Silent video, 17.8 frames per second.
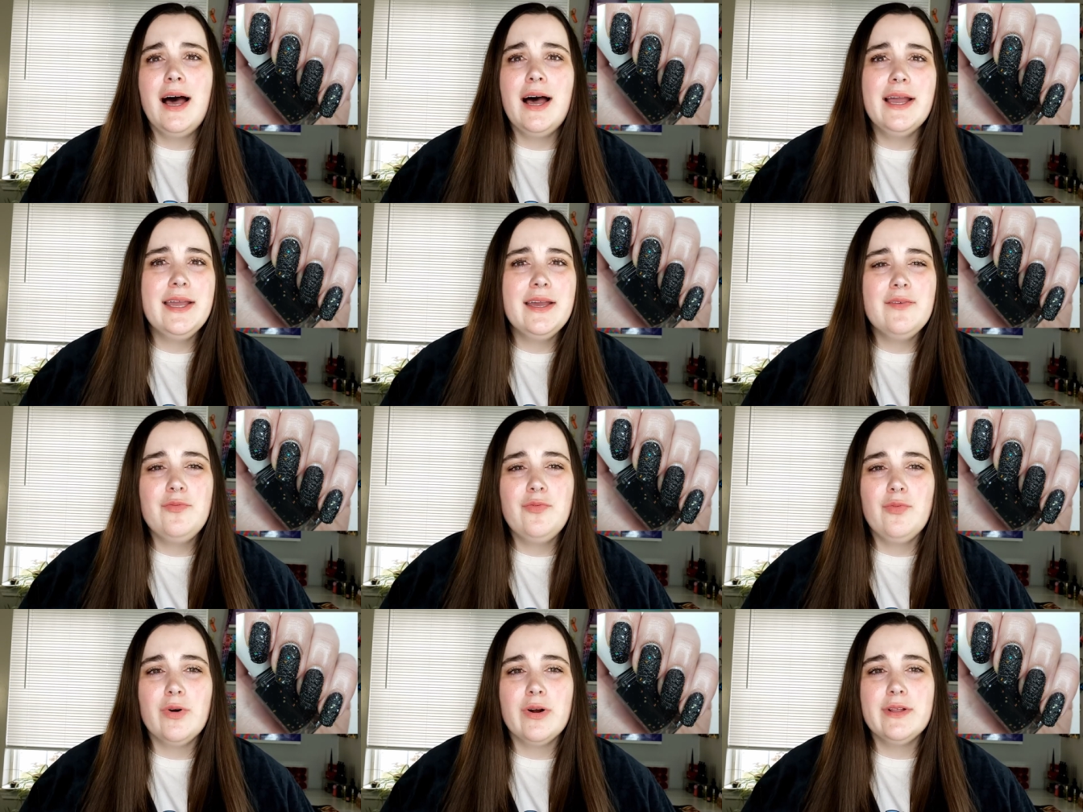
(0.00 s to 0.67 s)
I
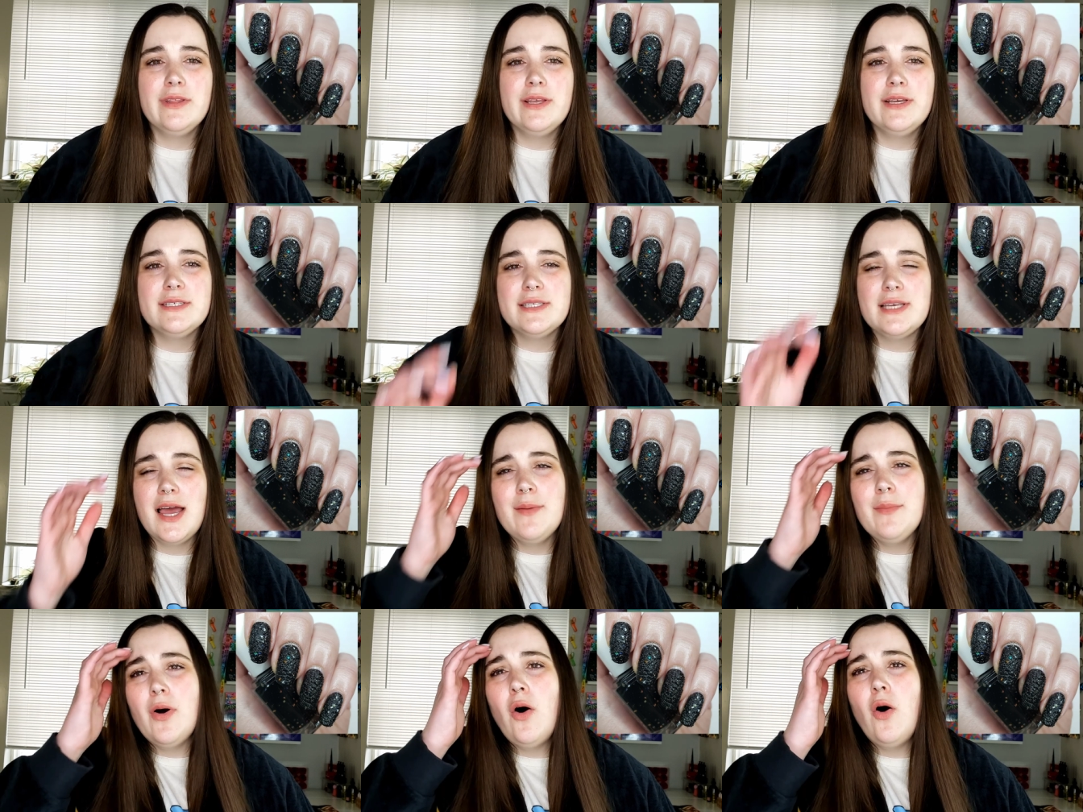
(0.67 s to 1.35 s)
have worn this,
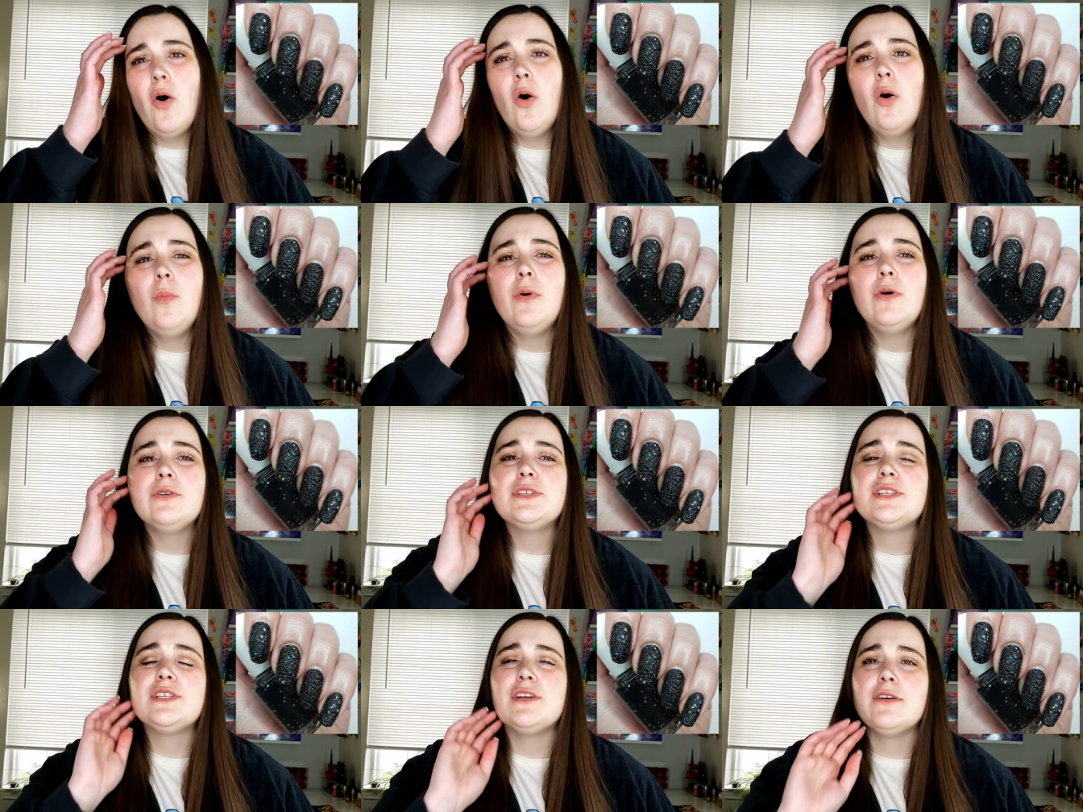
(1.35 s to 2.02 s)
I'm
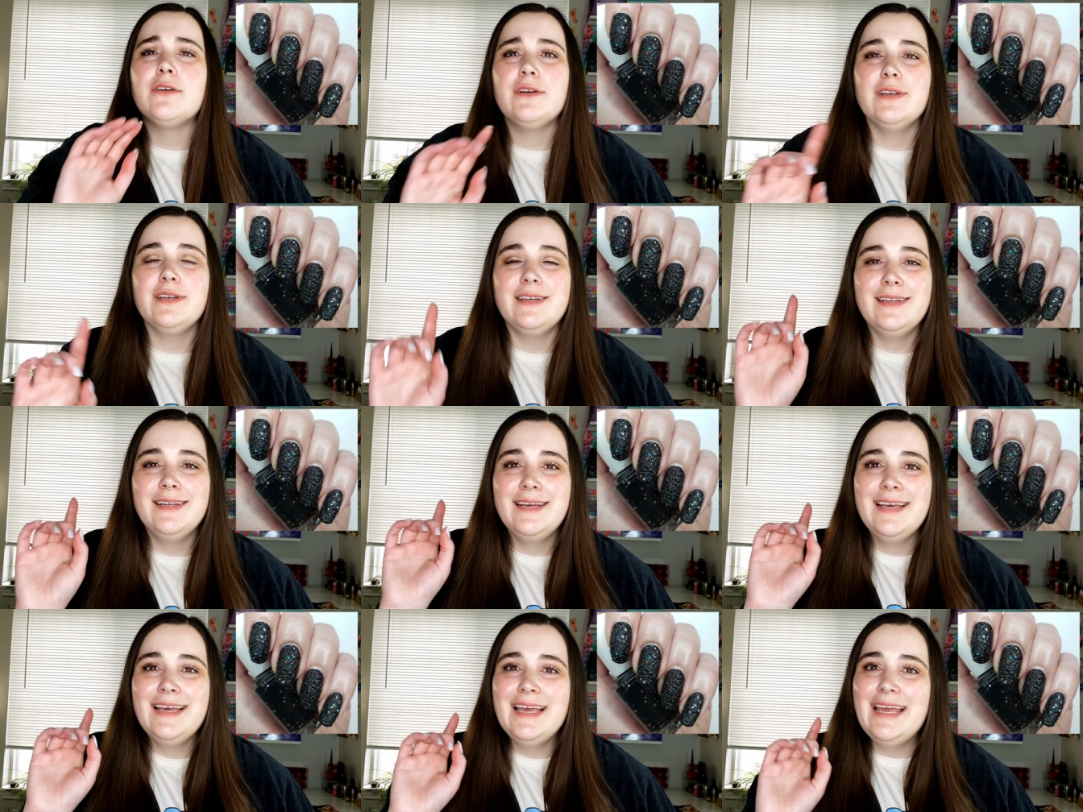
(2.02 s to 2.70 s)
almost certain,
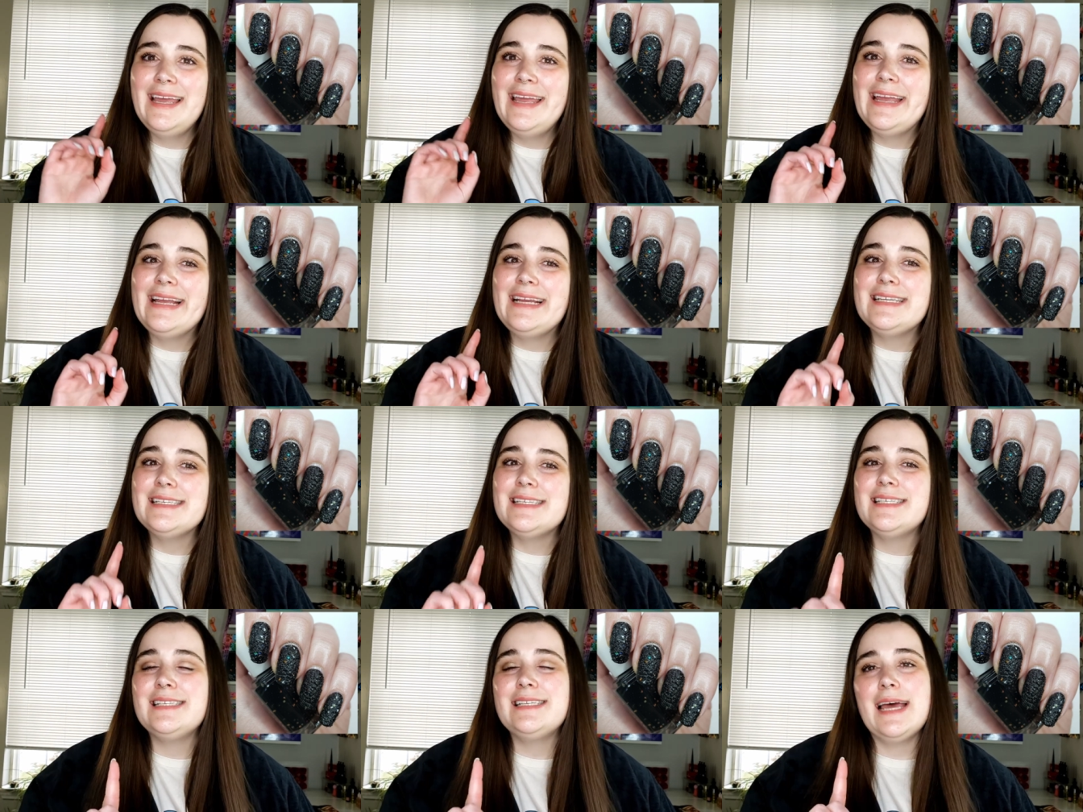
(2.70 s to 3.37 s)

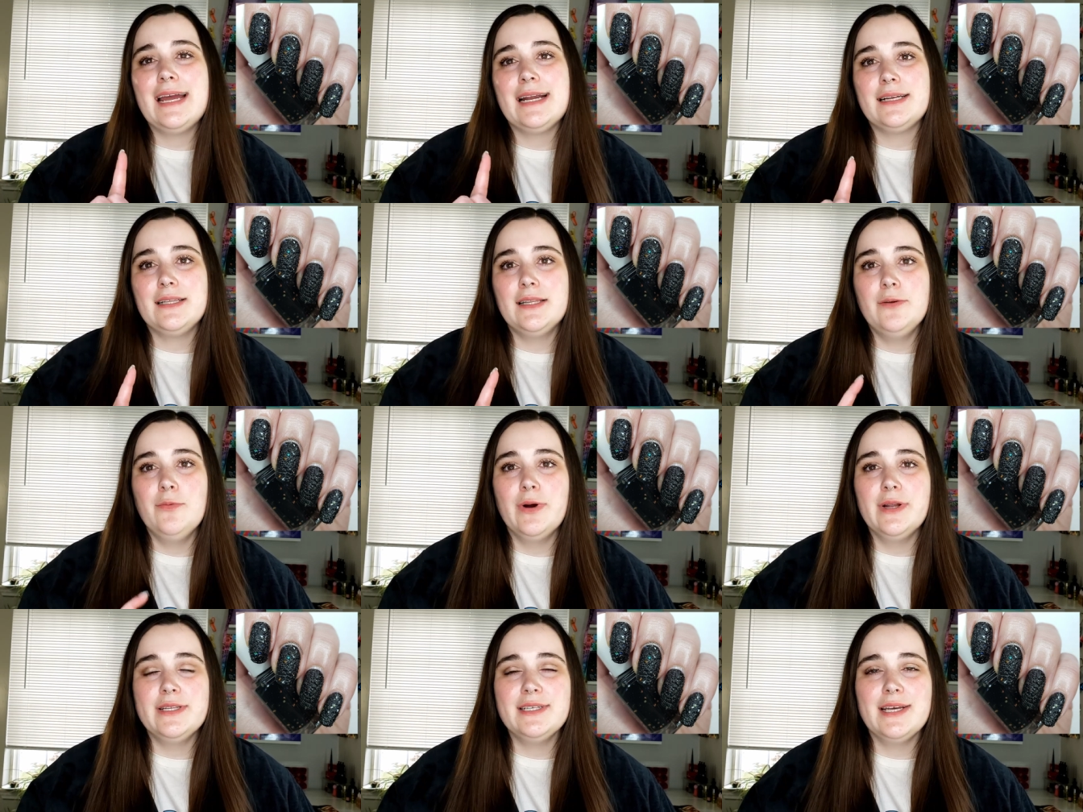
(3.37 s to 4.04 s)
exactly
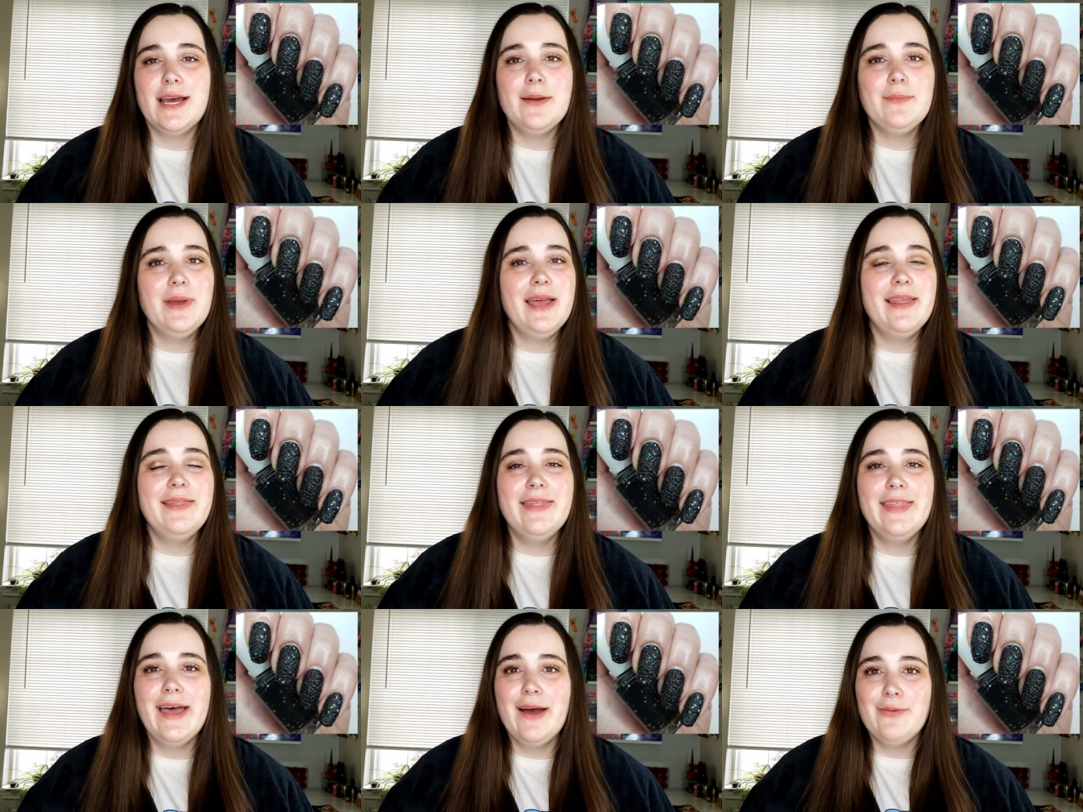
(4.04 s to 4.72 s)
one time,
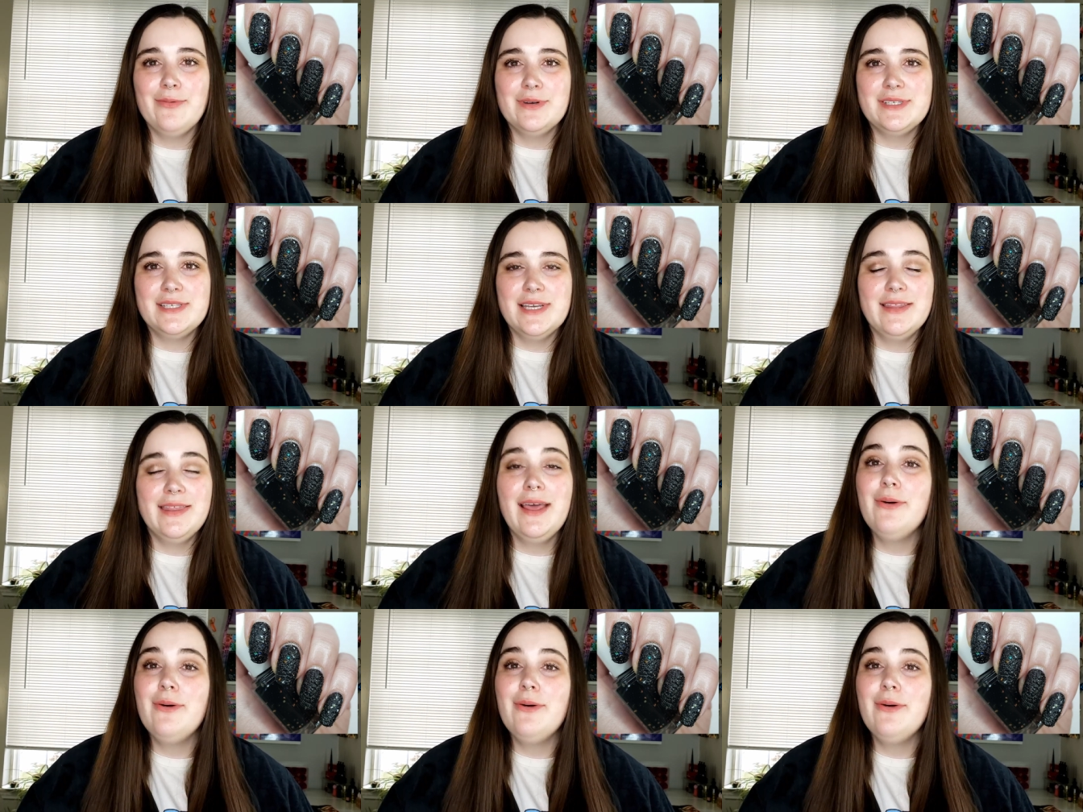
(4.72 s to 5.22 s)
and that was it.